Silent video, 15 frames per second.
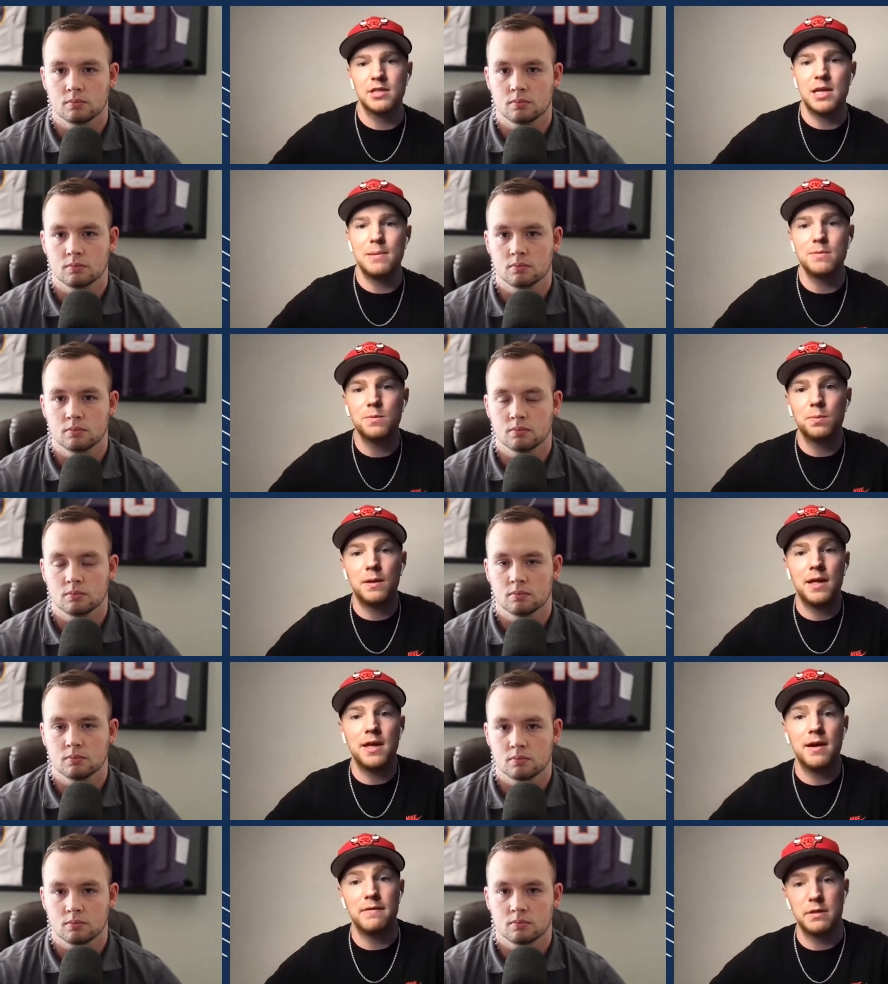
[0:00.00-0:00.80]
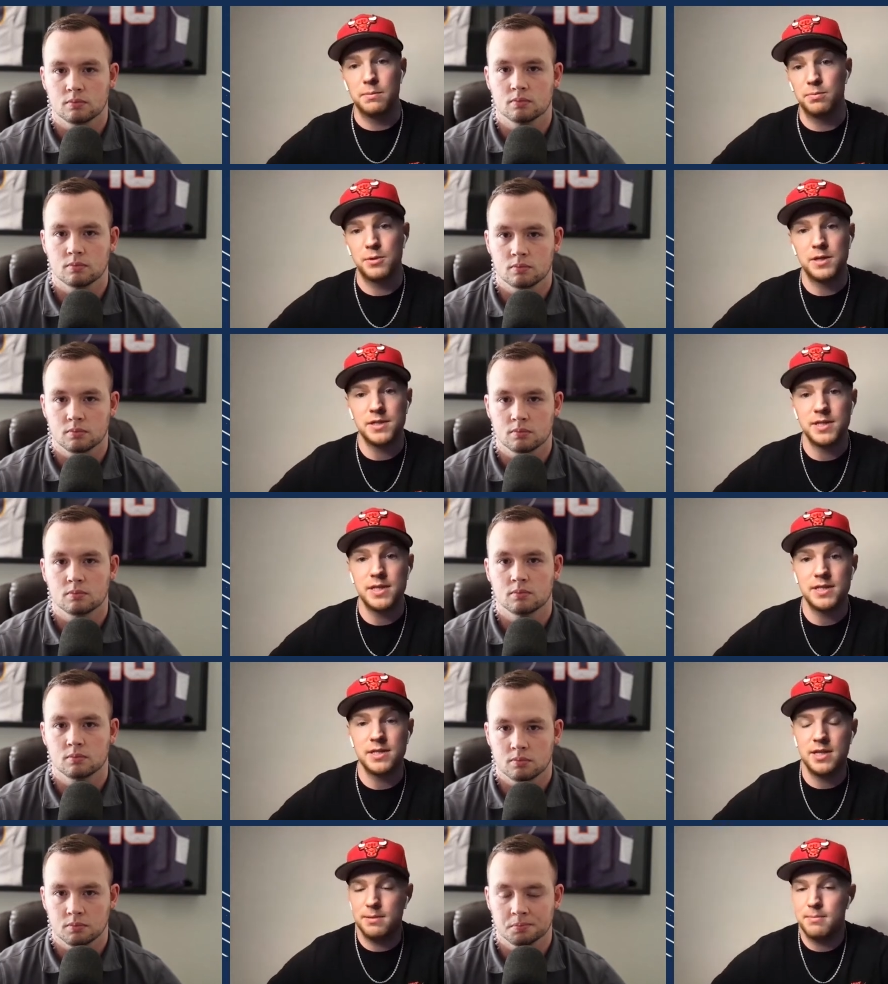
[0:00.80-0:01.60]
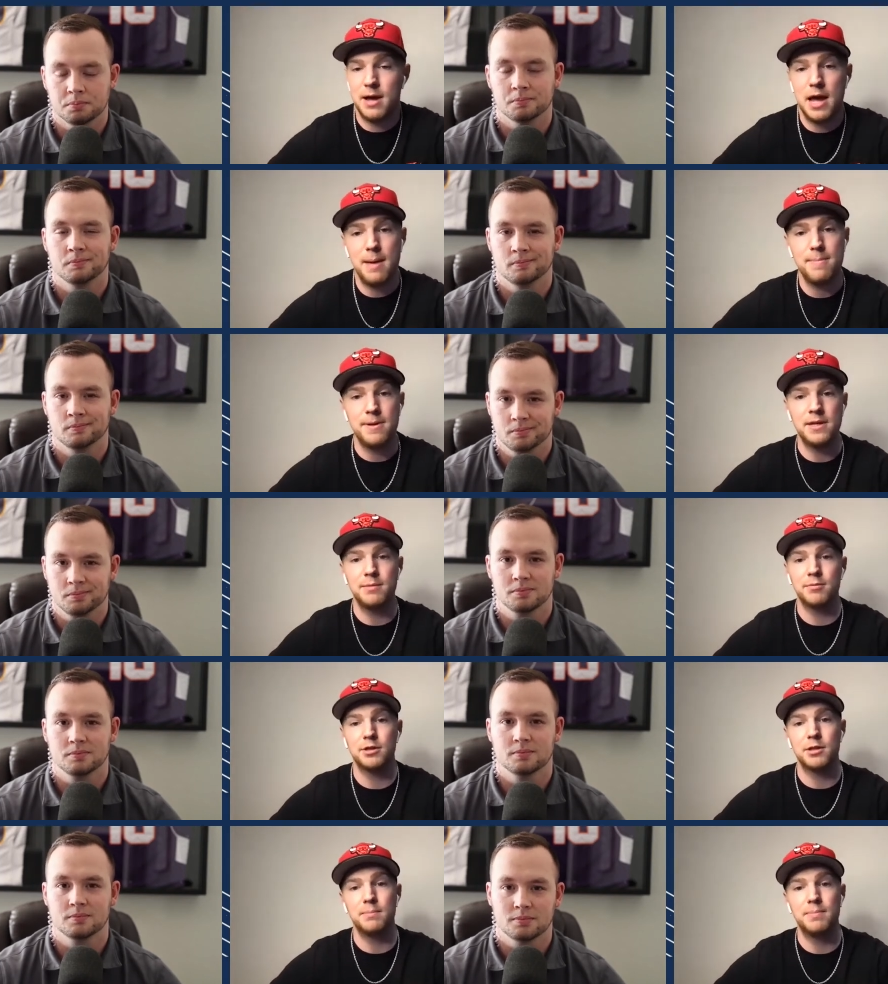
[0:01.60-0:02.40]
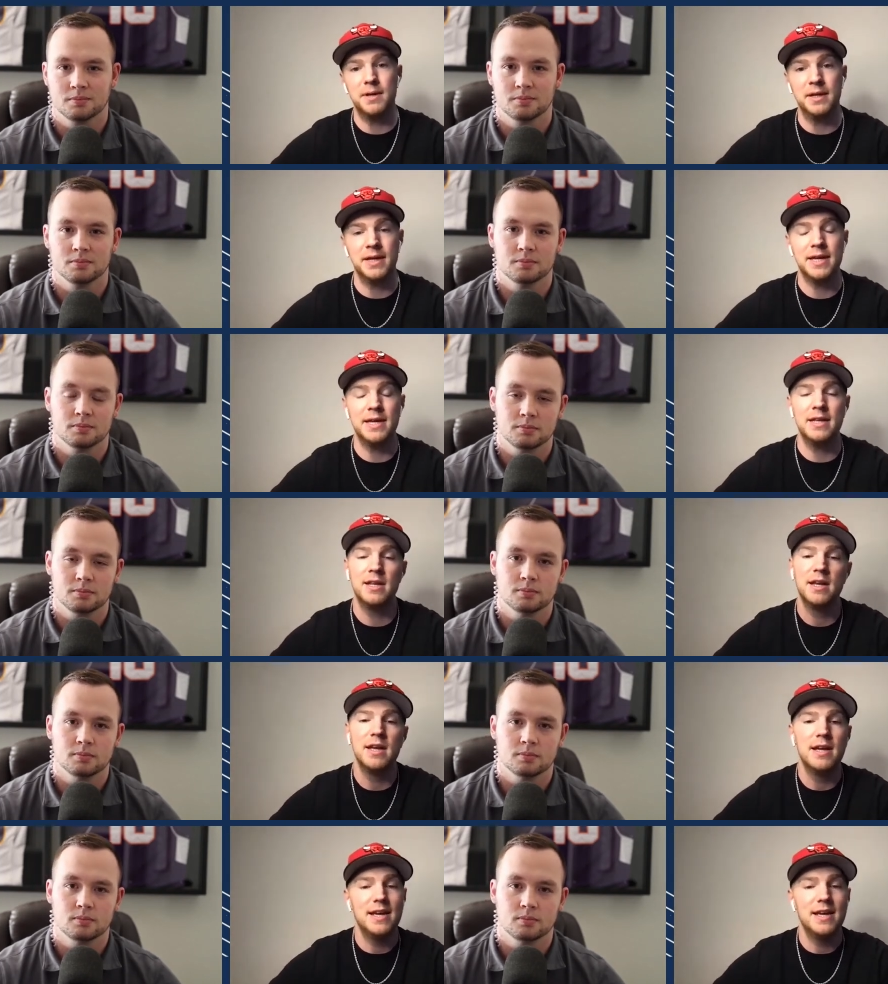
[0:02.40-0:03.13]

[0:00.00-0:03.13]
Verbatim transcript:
Speaker 1: teams play of the preseason, in my opinion, with the big hit.